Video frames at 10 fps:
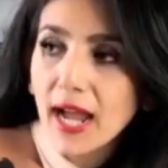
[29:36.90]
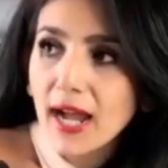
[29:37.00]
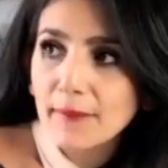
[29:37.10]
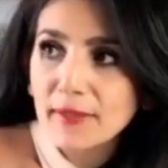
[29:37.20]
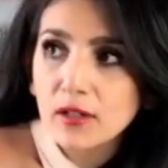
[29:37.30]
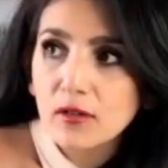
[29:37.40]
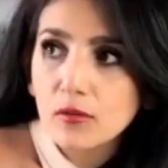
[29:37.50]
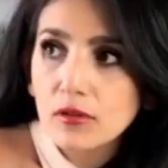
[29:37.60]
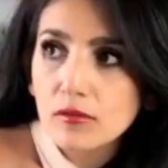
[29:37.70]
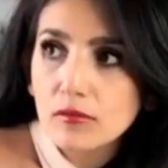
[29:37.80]
I mean,
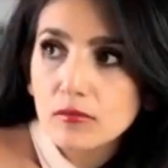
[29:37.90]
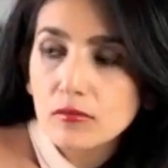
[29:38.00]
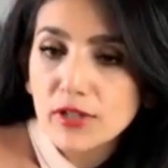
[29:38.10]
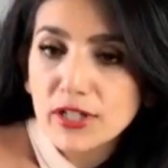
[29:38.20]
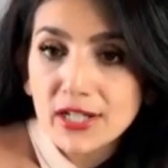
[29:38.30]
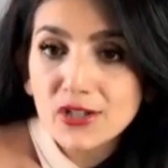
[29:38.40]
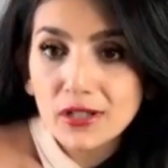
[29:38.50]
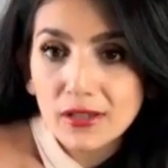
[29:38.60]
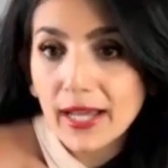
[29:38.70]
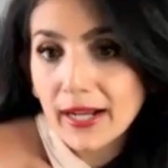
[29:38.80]
we teach
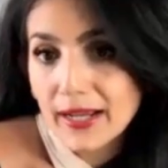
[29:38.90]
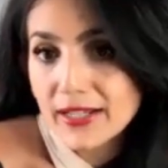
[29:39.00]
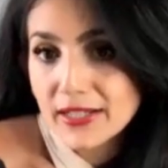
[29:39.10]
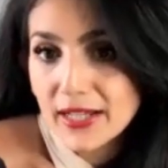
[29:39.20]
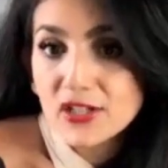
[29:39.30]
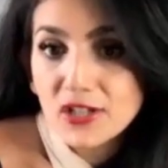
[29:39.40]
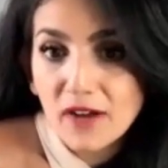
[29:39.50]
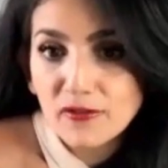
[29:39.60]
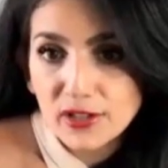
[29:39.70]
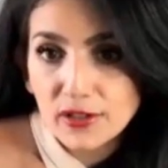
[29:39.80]
it's
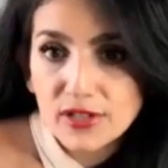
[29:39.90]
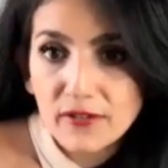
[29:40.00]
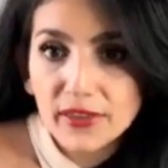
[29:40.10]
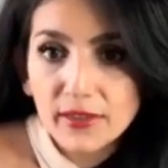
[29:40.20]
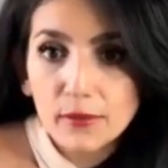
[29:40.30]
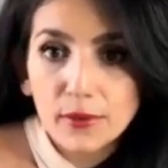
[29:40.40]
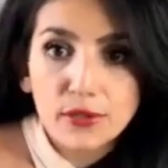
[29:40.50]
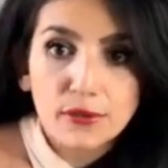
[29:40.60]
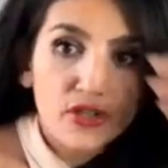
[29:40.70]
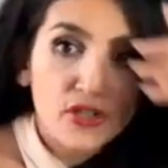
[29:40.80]
soft skills. Everything that we
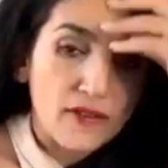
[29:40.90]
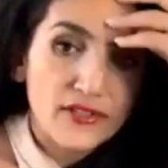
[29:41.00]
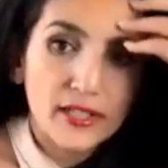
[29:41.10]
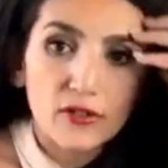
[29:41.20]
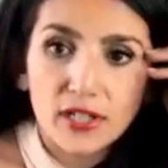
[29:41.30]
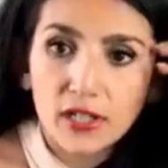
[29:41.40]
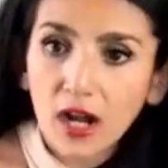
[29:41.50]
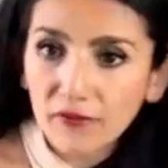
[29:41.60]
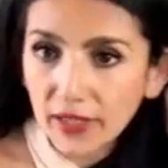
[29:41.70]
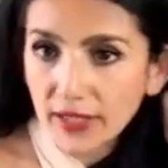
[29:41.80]
do is soft skills, and
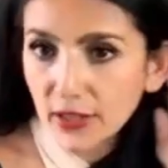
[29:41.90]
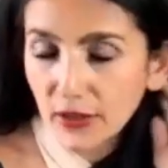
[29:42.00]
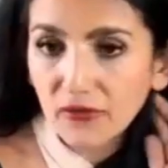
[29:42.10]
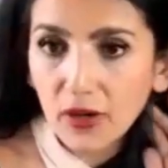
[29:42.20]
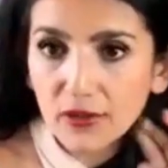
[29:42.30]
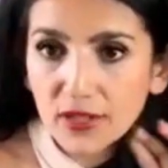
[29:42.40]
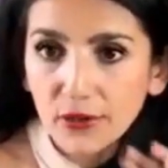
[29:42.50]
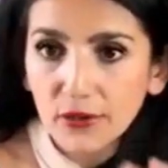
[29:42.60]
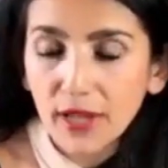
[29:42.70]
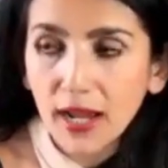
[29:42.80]
confidence, falls
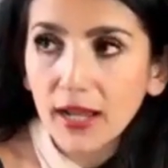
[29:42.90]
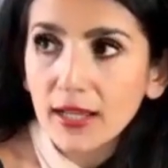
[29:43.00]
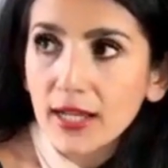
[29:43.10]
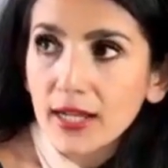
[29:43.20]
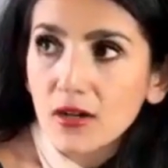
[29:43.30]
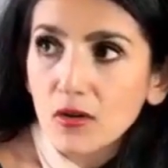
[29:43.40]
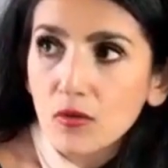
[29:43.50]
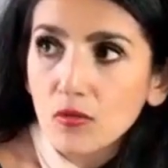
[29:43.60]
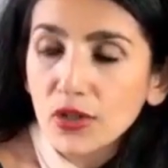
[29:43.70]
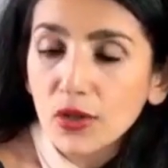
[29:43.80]
under that.
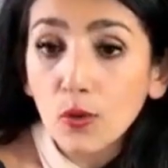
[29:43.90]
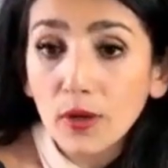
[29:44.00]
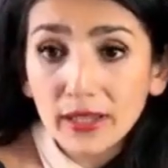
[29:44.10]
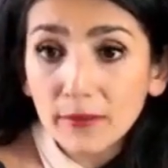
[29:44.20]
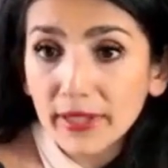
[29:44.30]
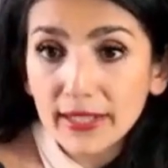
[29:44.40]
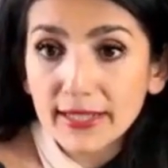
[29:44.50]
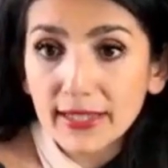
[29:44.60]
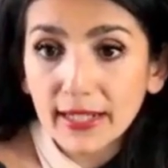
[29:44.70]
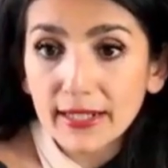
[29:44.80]
one of the
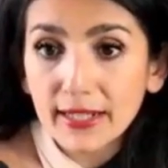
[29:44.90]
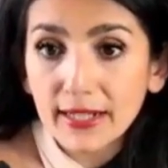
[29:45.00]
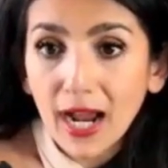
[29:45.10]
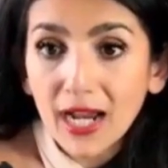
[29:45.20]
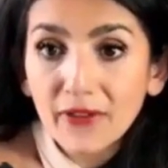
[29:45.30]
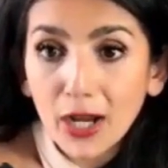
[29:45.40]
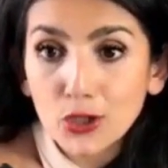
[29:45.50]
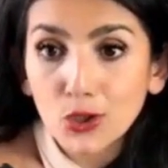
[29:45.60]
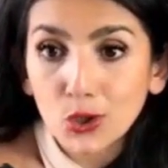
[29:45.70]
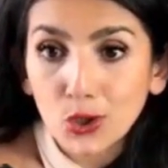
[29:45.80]
biggest things that I've
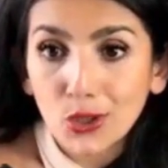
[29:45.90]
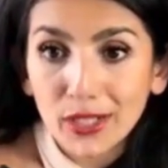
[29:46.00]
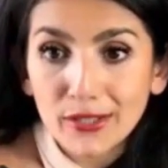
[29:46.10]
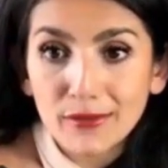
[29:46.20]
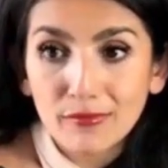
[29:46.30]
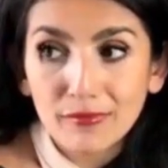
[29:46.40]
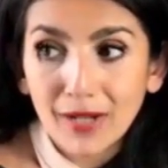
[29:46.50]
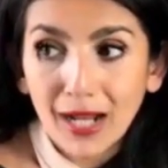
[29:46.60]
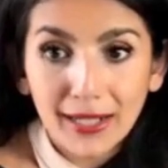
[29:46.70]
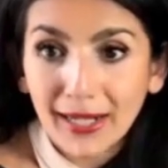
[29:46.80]
had to learn is
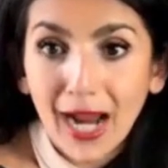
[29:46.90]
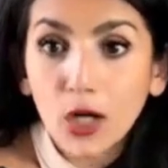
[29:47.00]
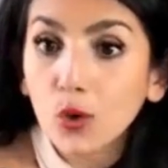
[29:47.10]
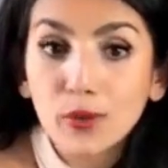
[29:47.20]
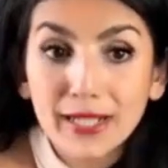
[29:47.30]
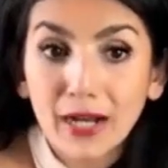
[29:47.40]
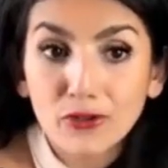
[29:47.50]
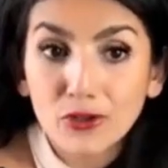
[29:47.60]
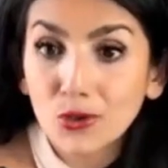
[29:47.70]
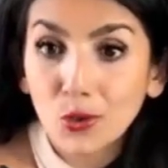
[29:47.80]
like, I always have
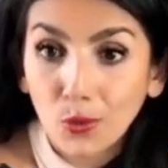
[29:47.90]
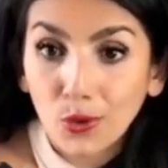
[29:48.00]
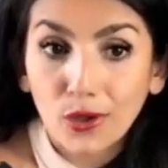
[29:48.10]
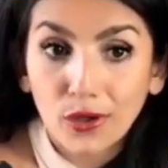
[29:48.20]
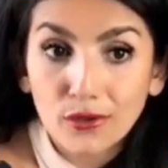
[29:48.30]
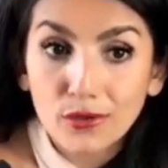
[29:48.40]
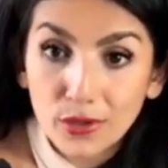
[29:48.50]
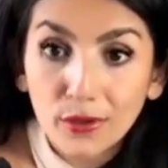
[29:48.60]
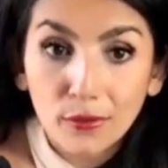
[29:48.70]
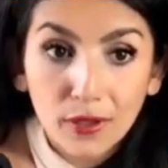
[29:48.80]
to do the work
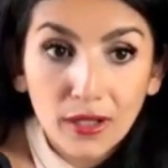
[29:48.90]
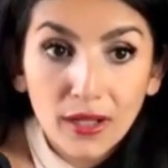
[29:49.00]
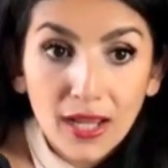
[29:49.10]
too.